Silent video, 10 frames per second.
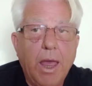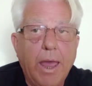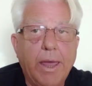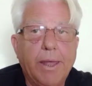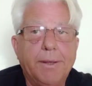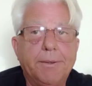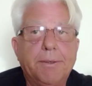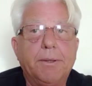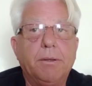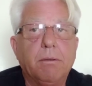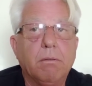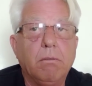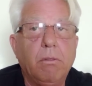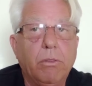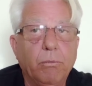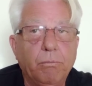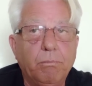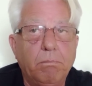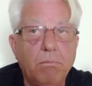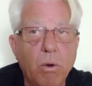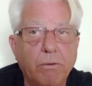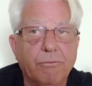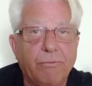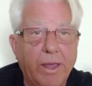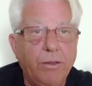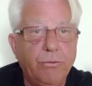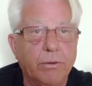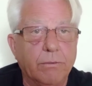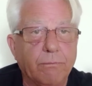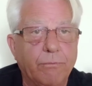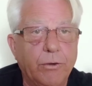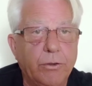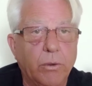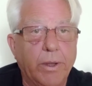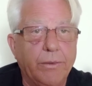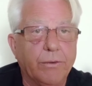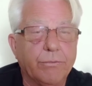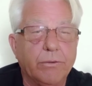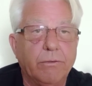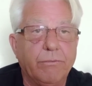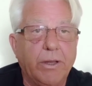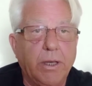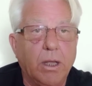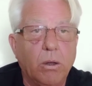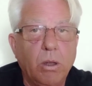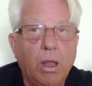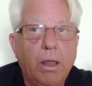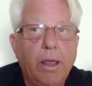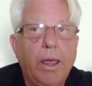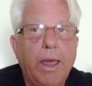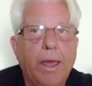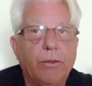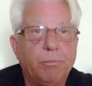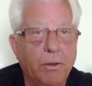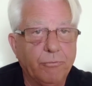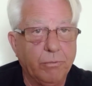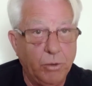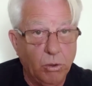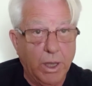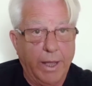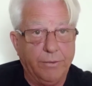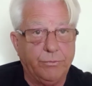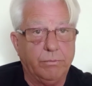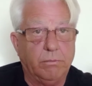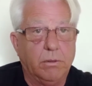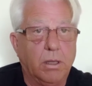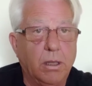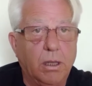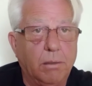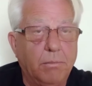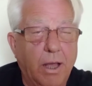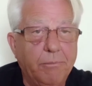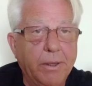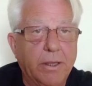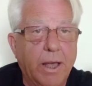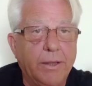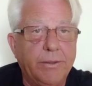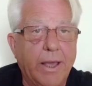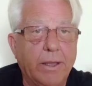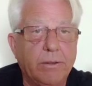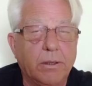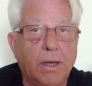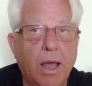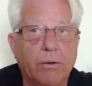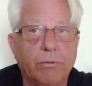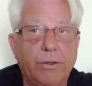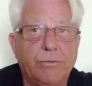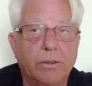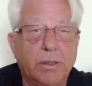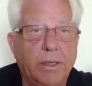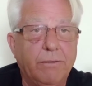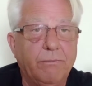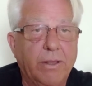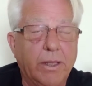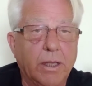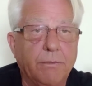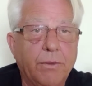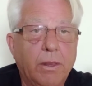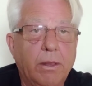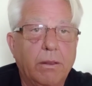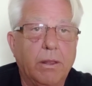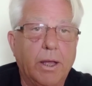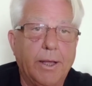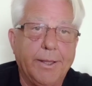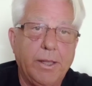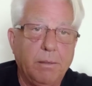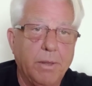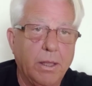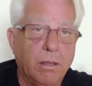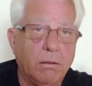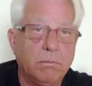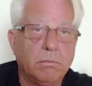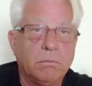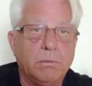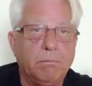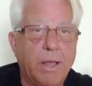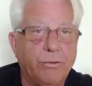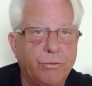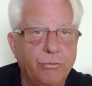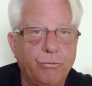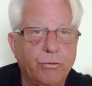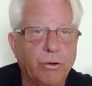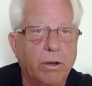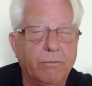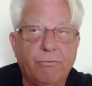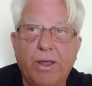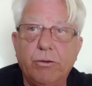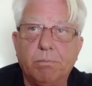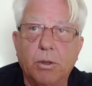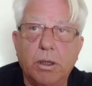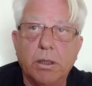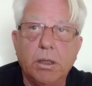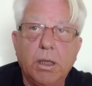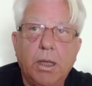And the motivation for doing this little video has been from you guys. I've been contacted a lot recently via email, messenger on Facebook,